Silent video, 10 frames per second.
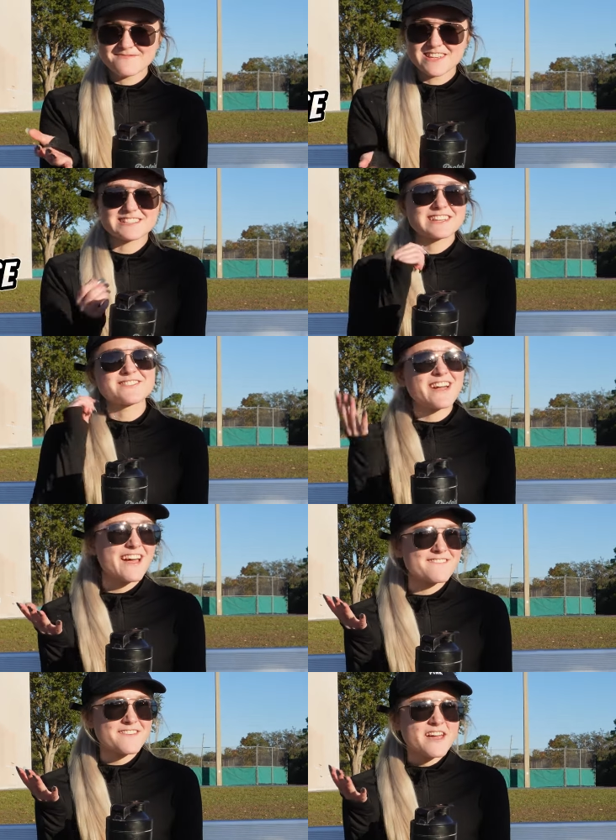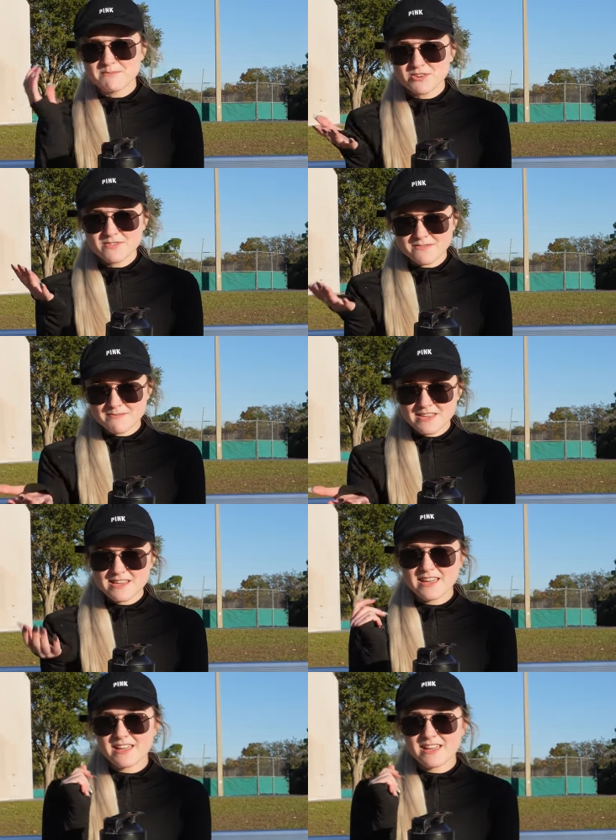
because I don't have the milk with me,